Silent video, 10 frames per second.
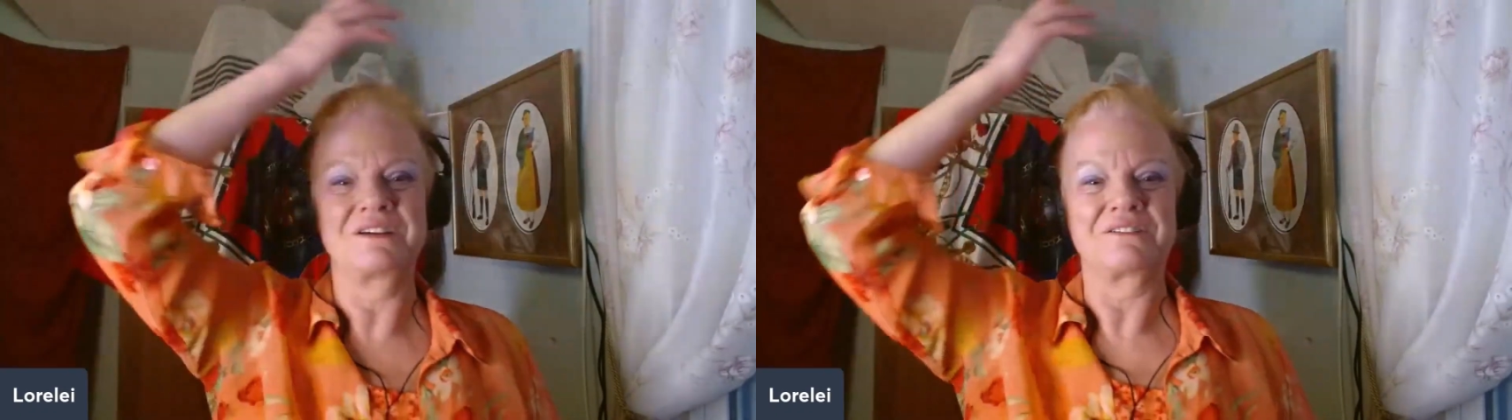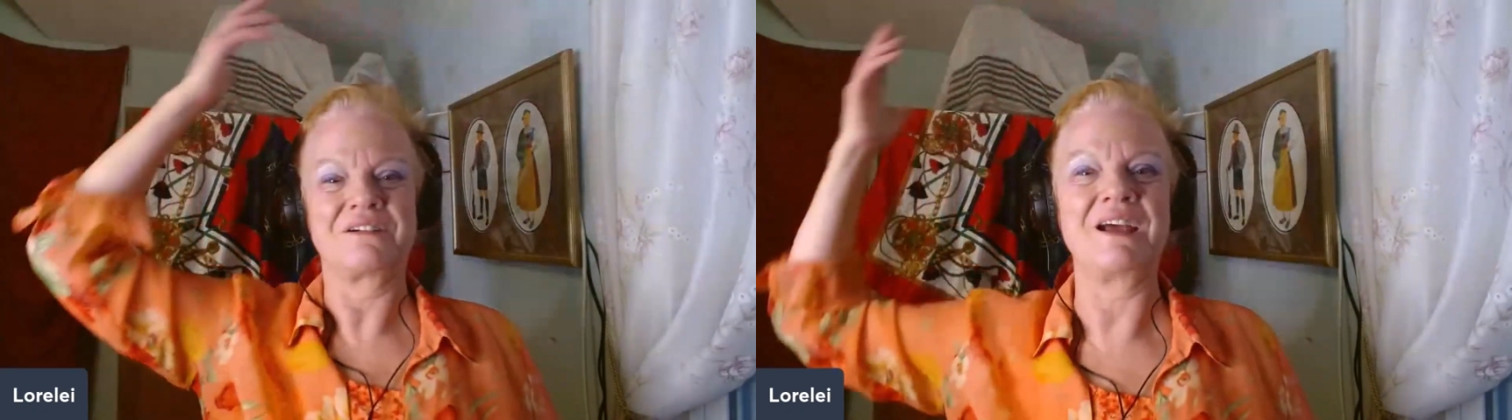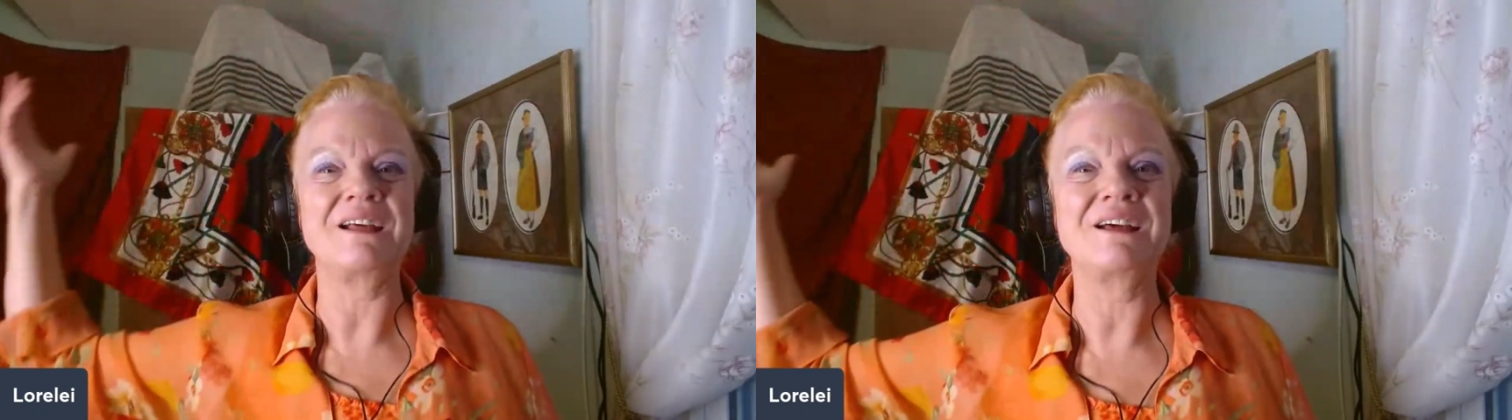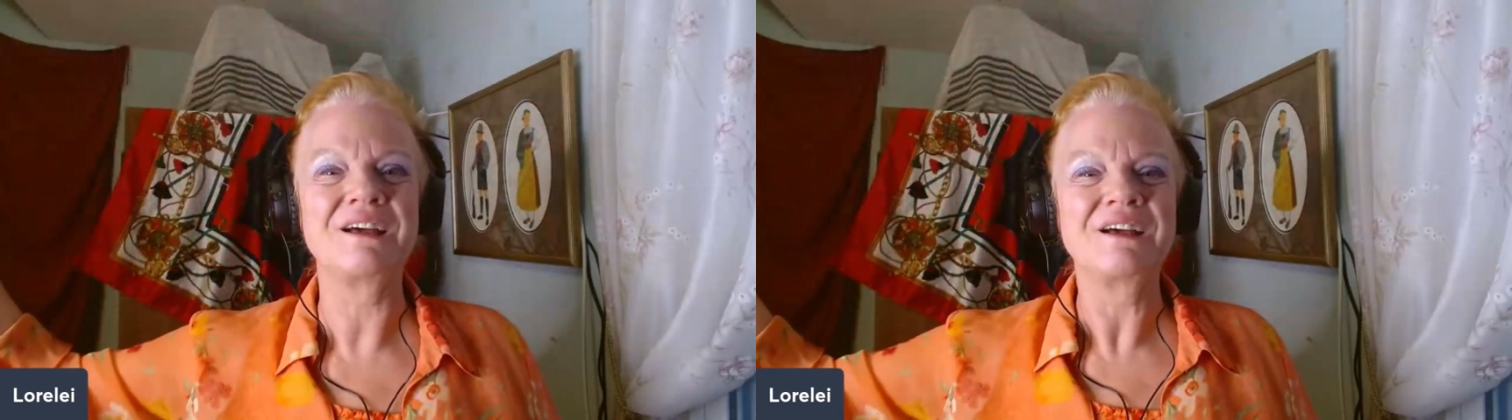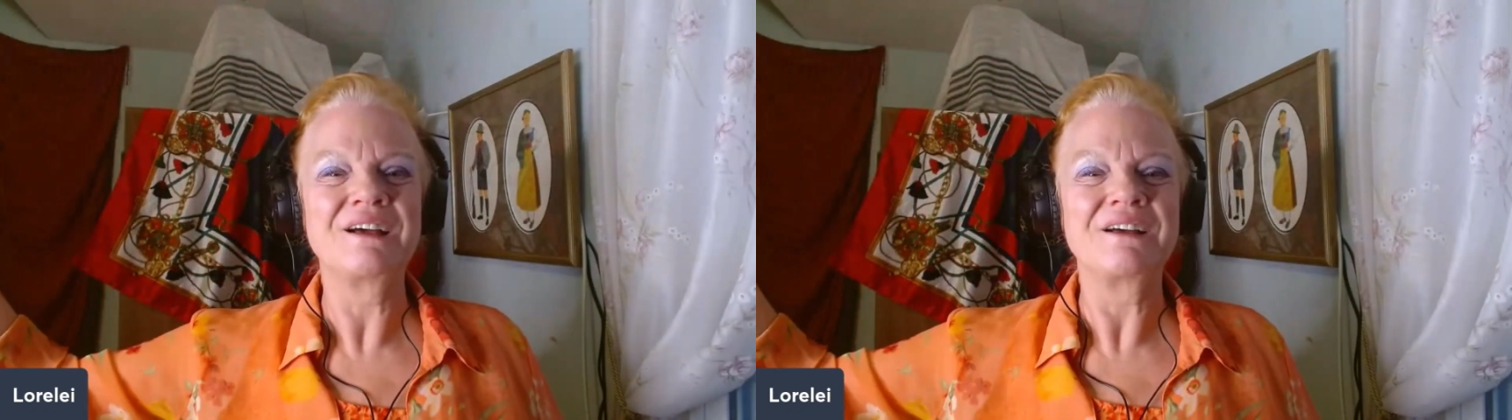right?
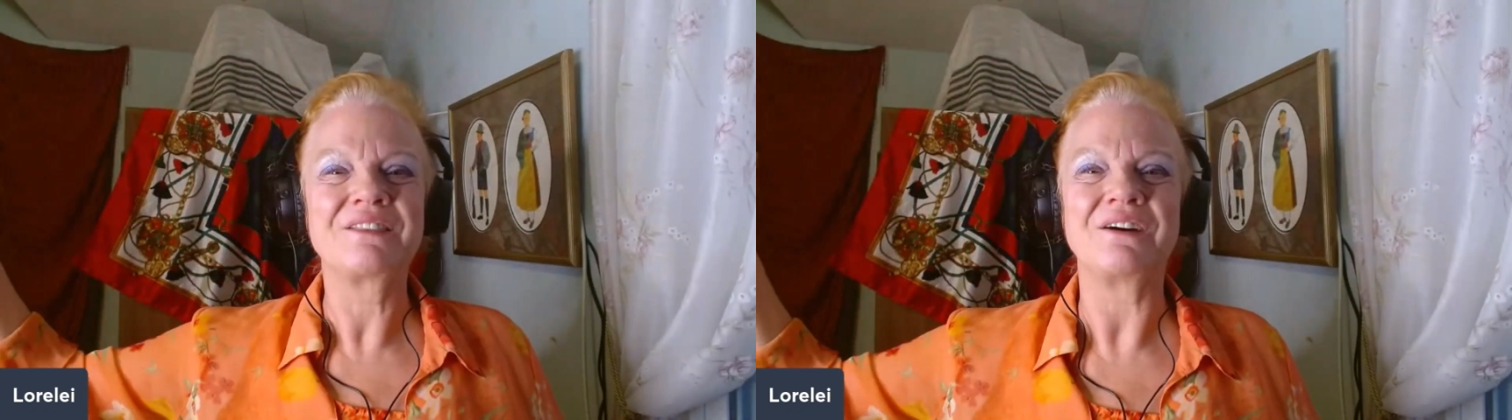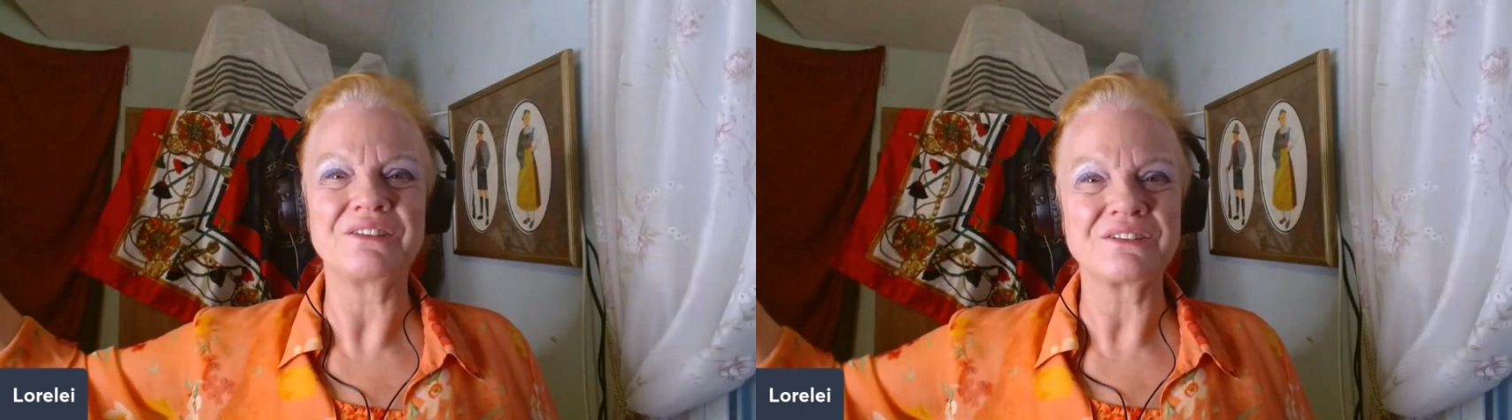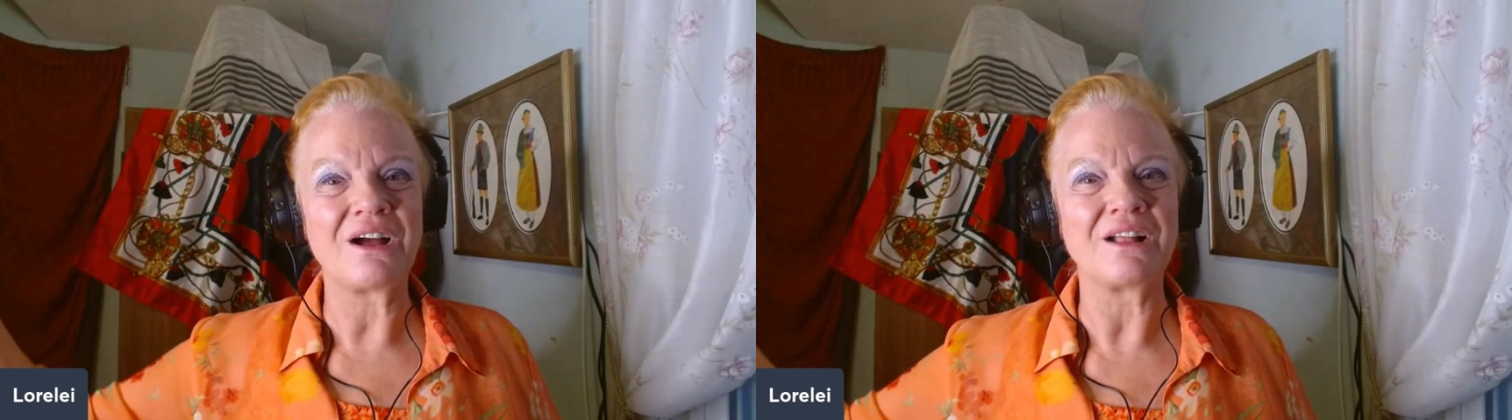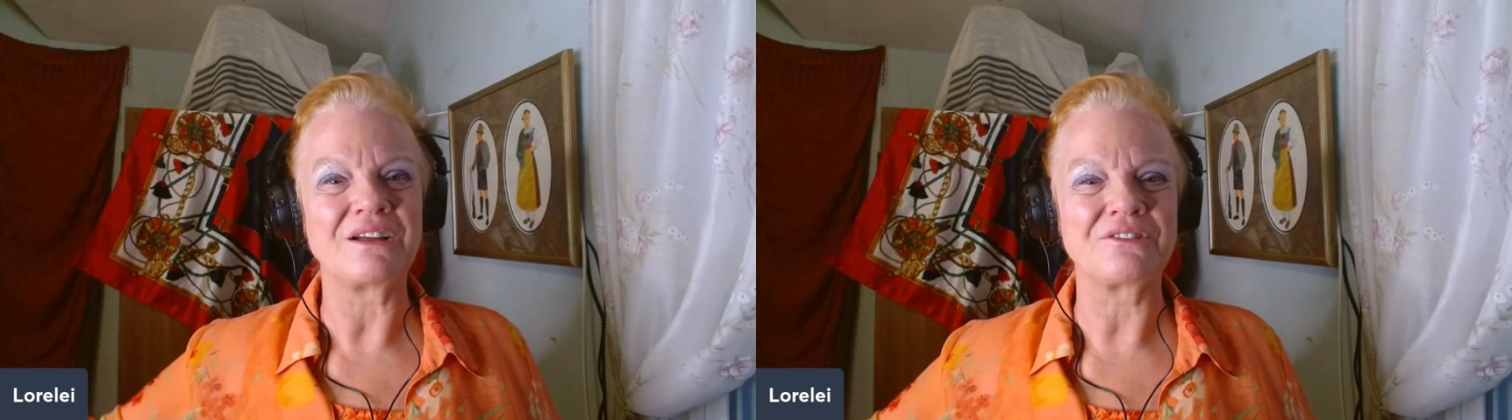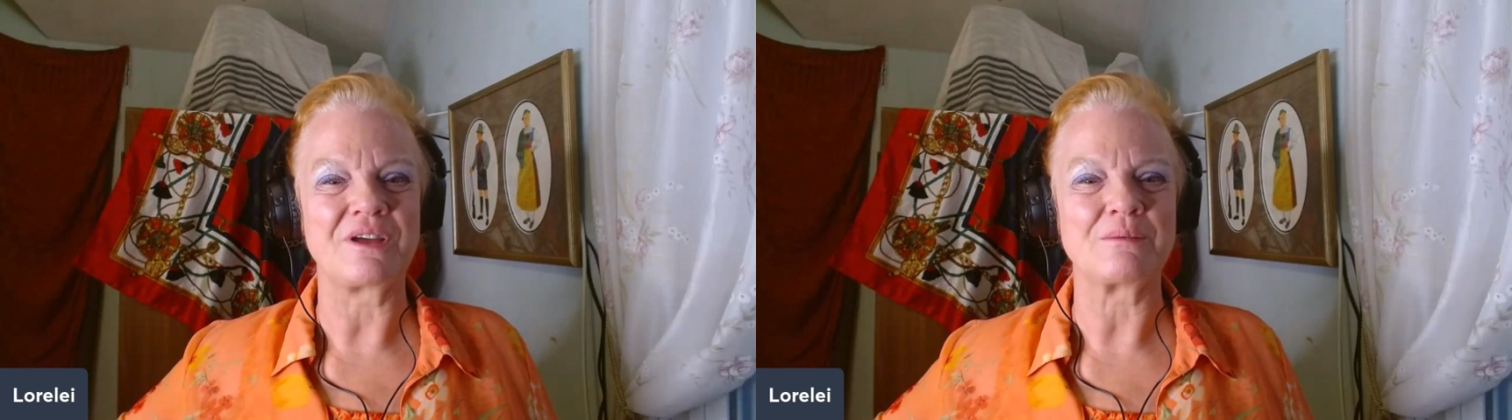Those are all
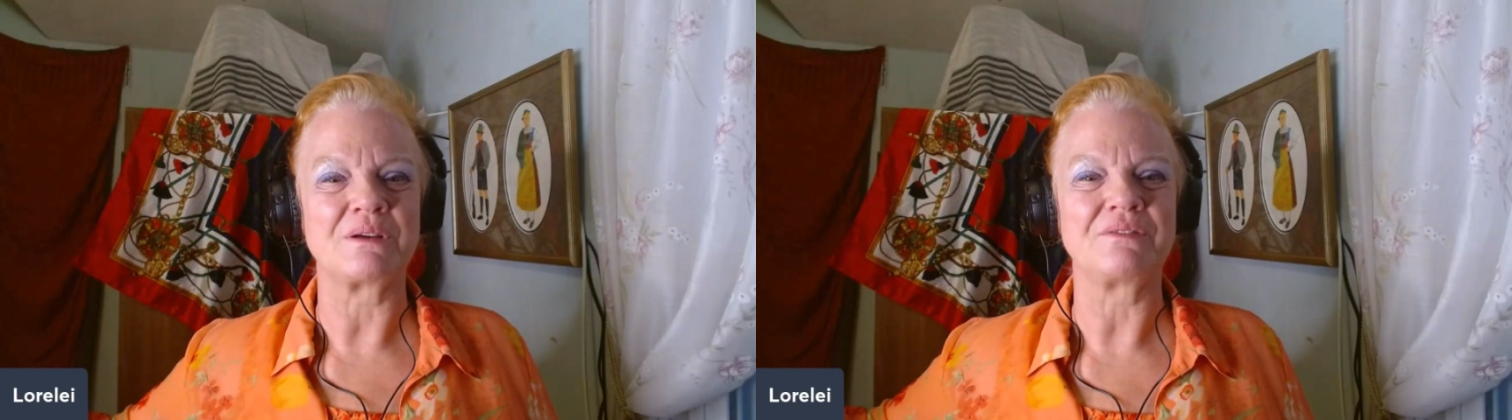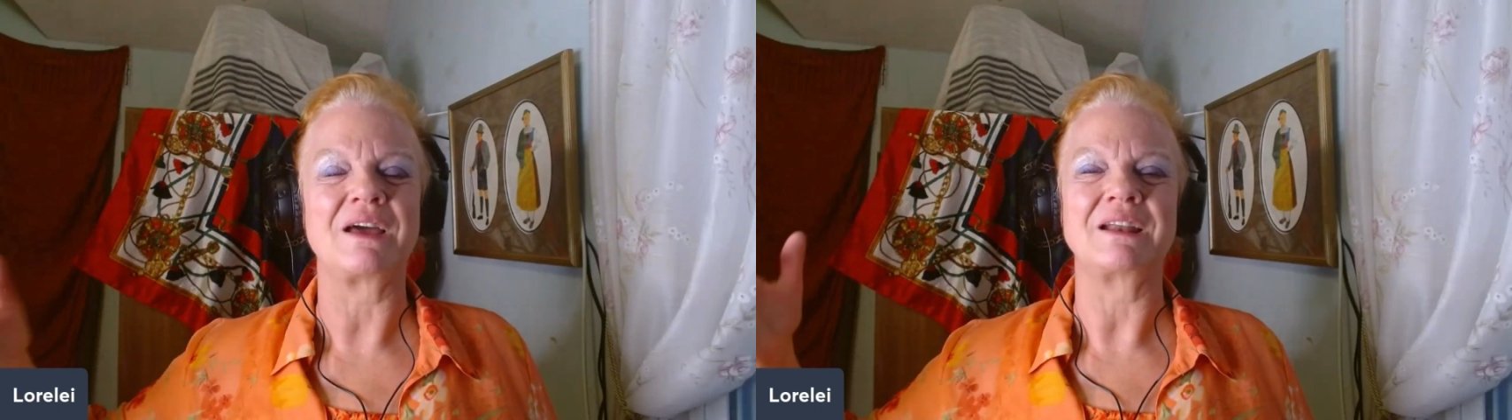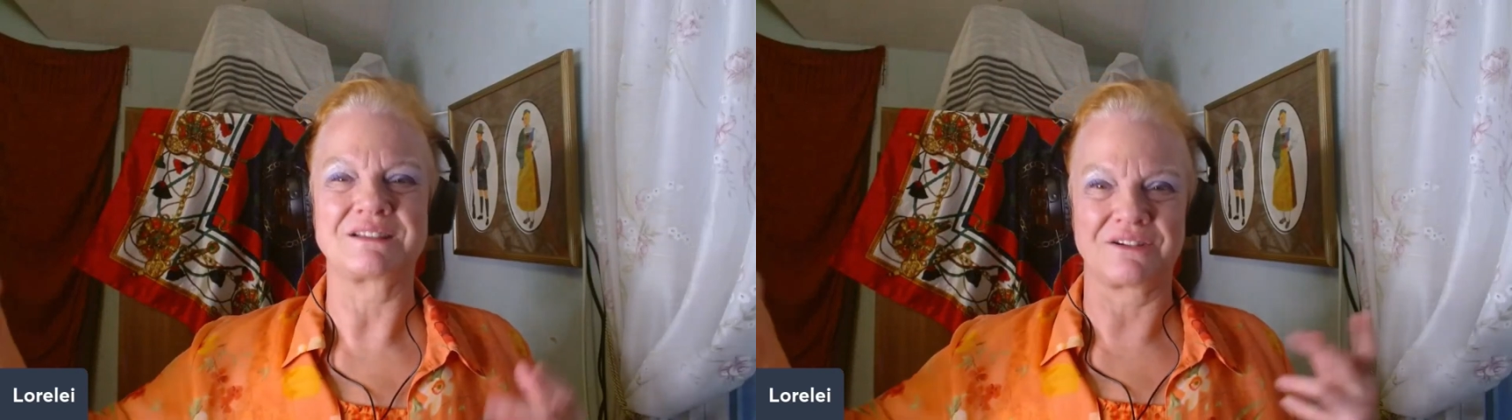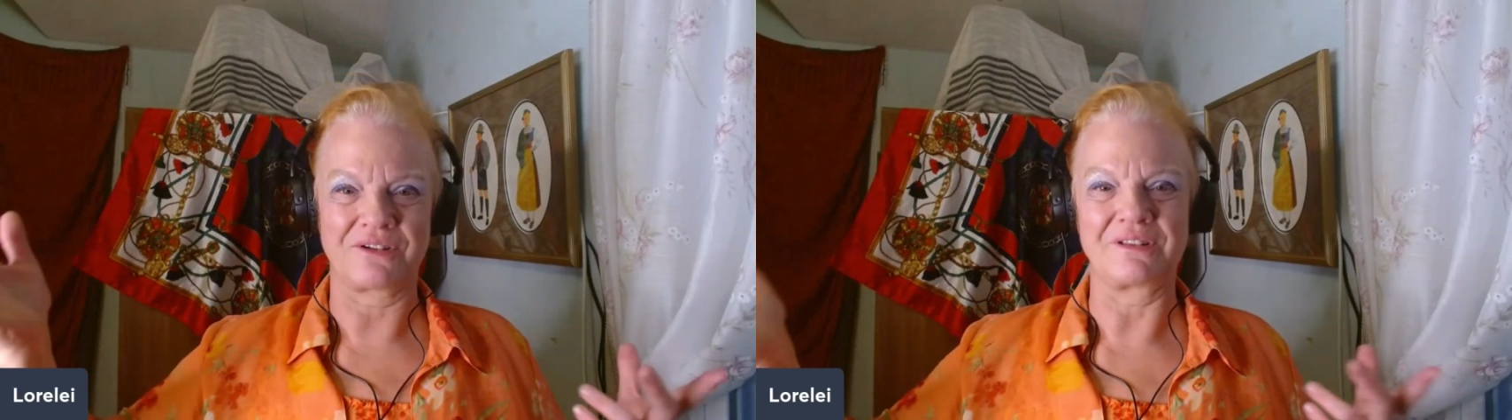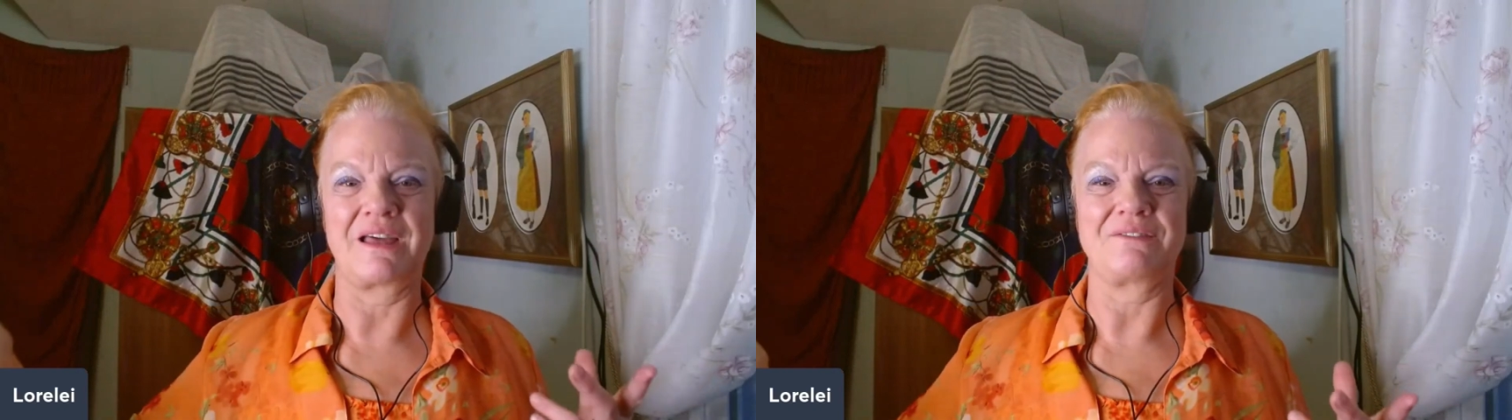our family of light at
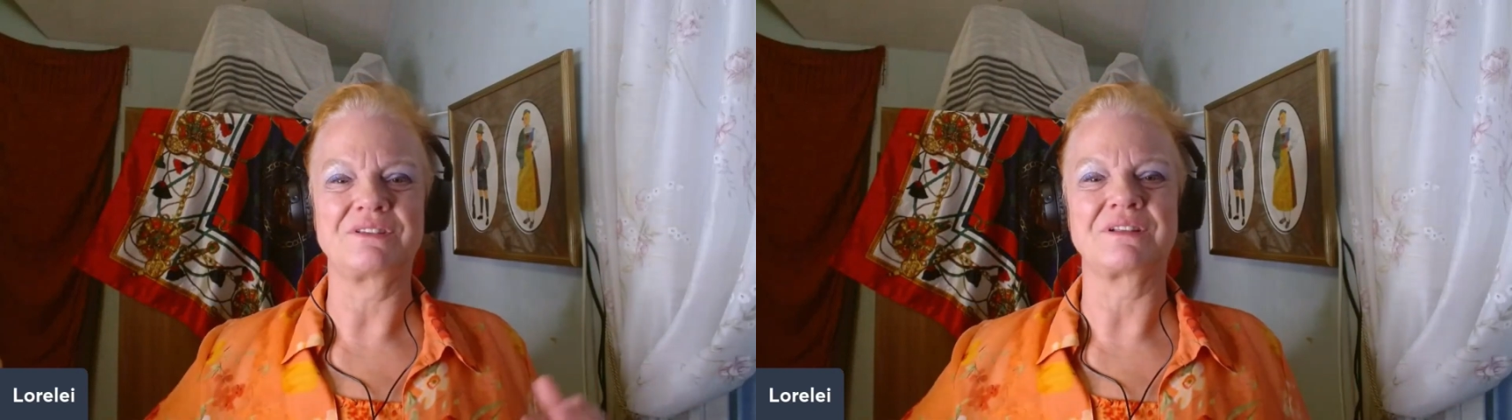different levels.